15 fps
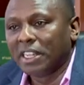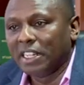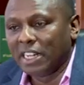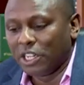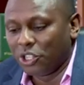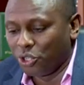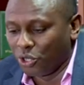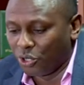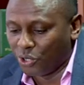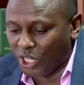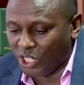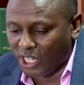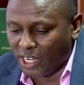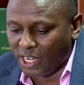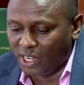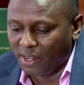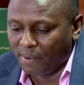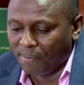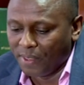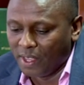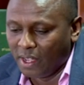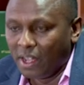the National Treasury,
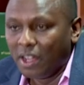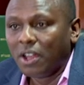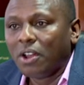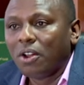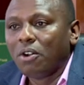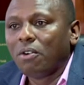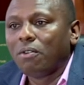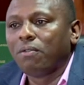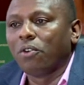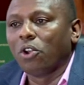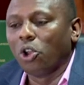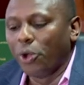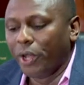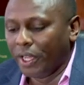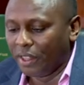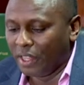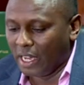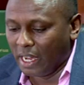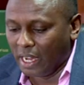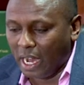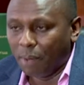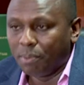following
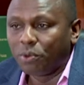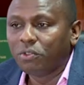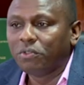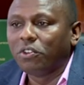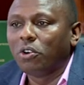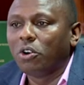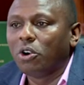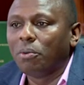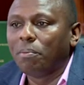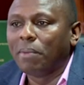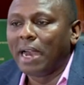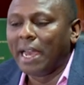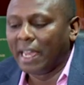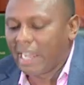their approval by